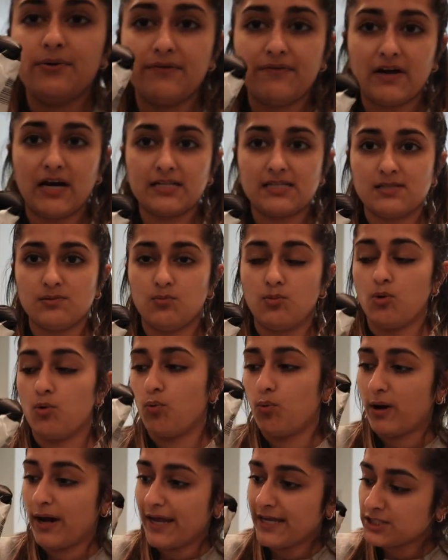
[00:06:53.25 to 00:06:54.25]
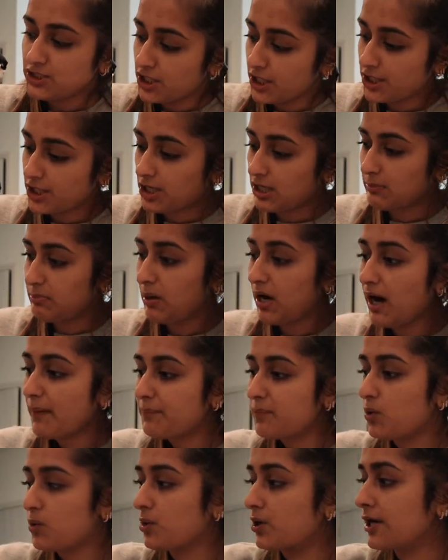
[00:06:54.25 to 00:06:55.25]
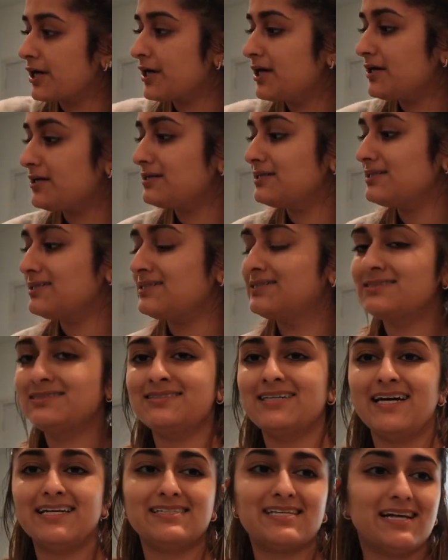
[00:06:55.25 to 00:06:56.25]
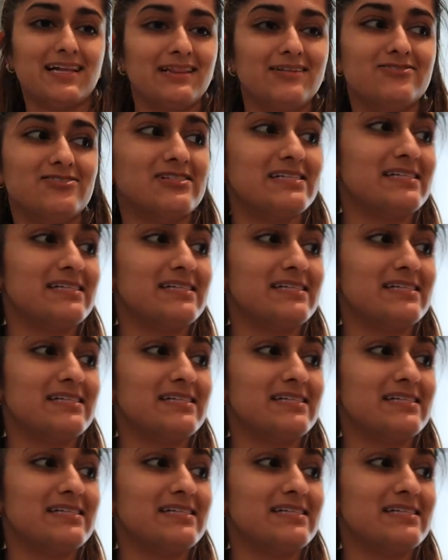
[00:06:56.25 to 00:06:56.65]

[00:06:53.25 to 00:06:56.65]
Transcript: we've got some white cheddar popcorn as like a little